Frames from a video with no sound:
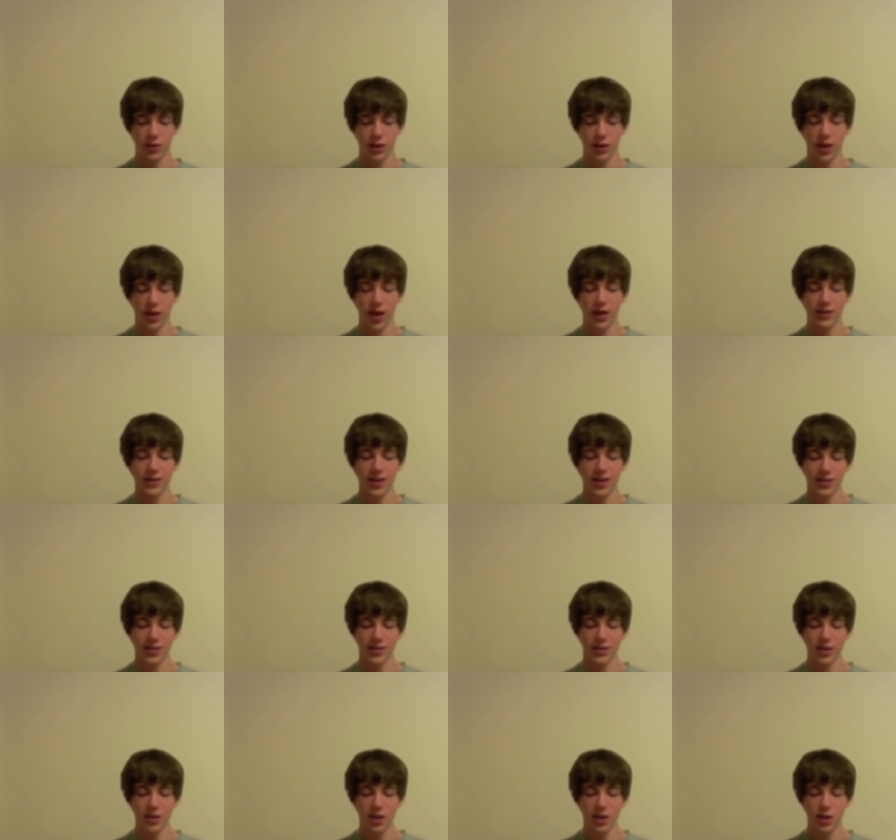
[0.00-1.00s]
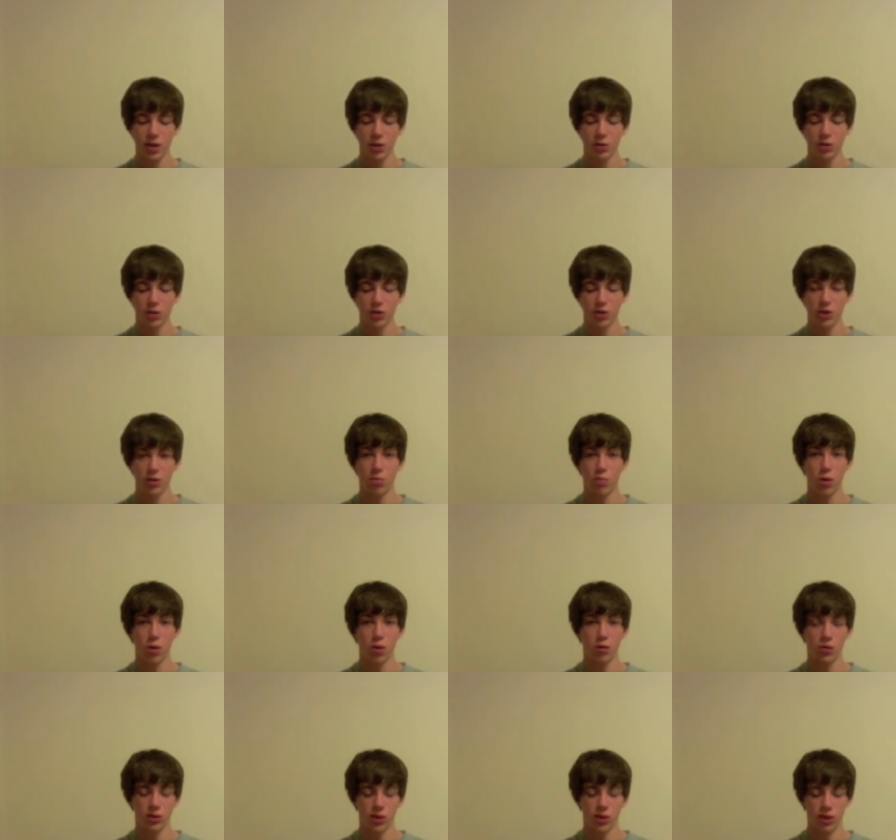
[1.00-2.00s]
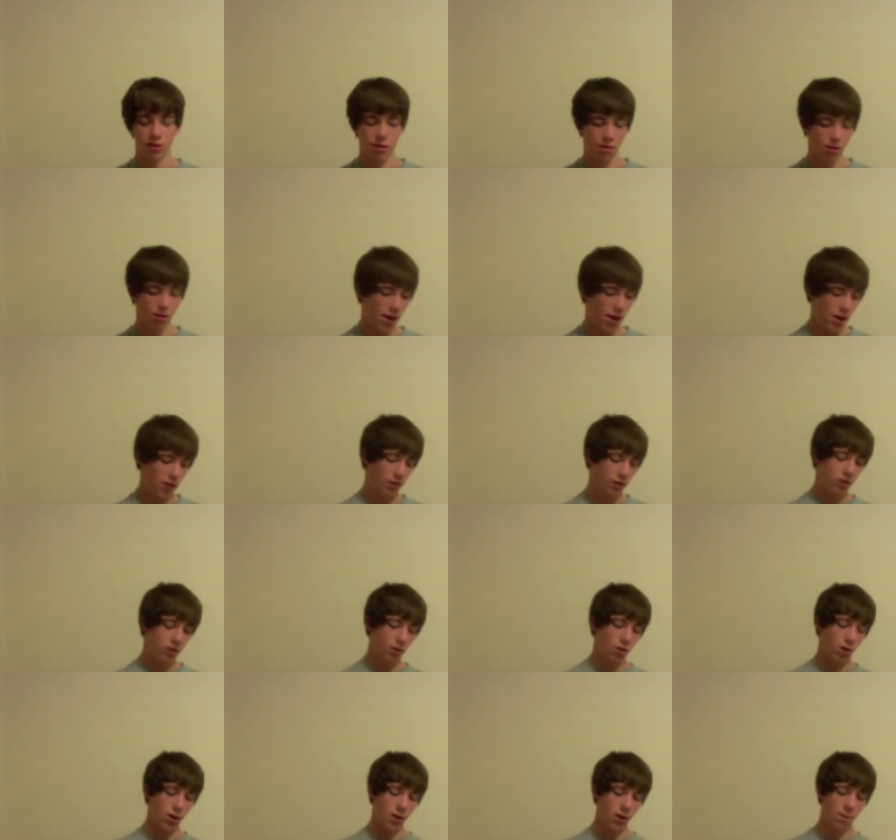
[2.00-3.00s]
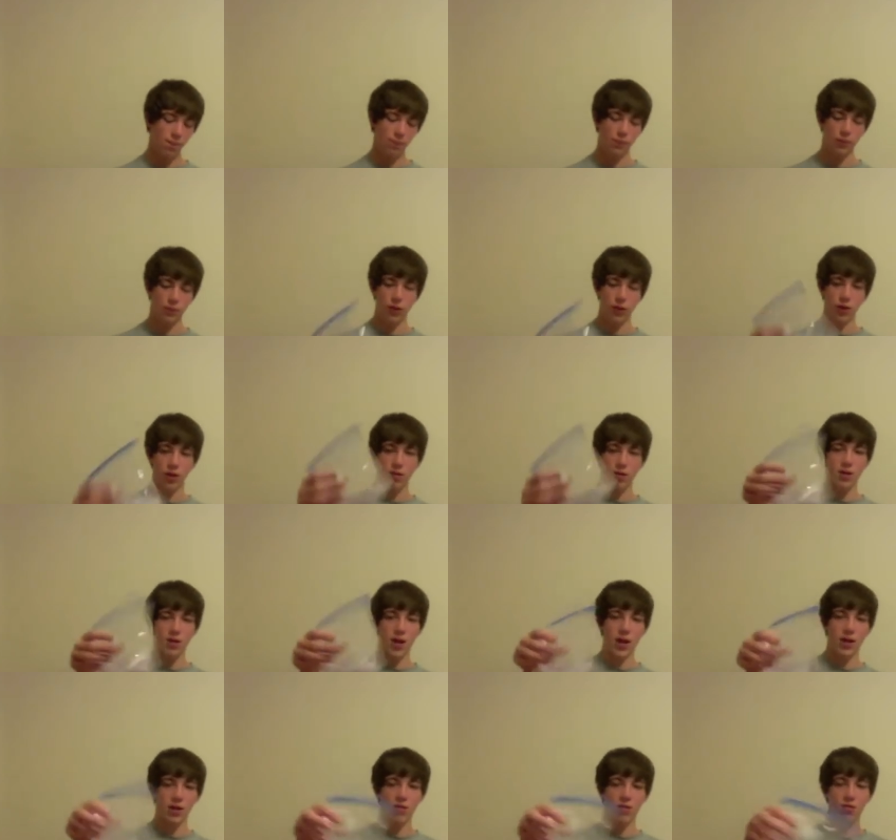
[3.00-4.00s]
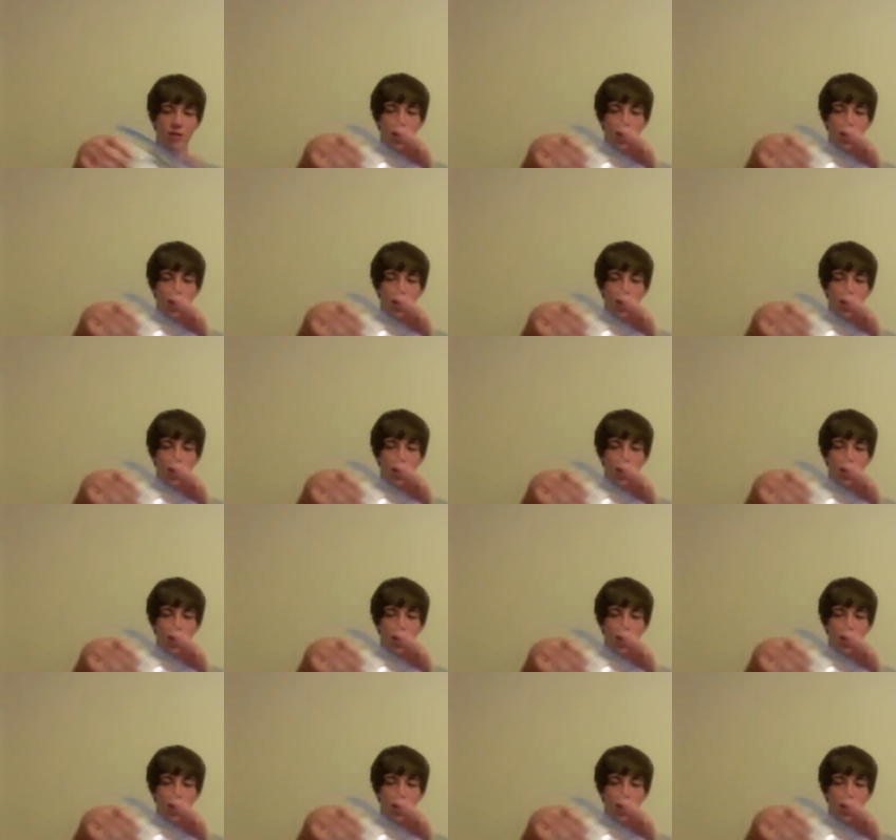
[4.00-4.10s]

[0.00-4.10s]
contest, which is the most that I've ever had. So 93